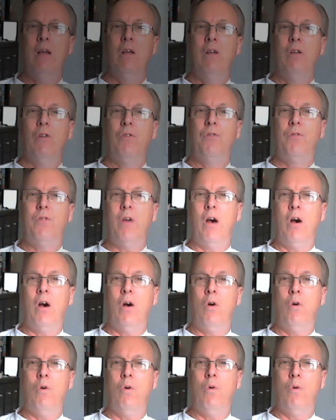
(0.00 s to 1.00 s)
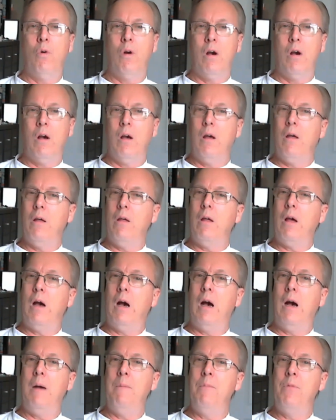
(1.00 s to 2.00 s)
So
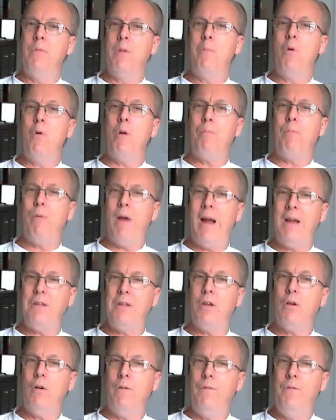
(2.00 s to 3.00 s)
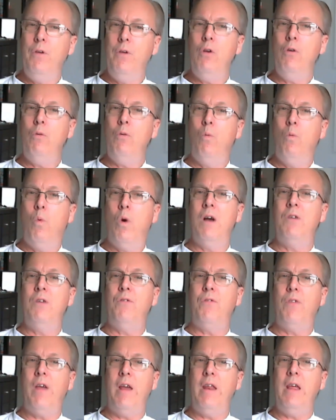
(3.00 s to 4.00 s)
the more practical view
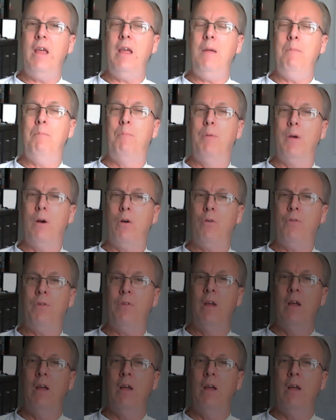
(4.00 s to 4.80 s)
was that he built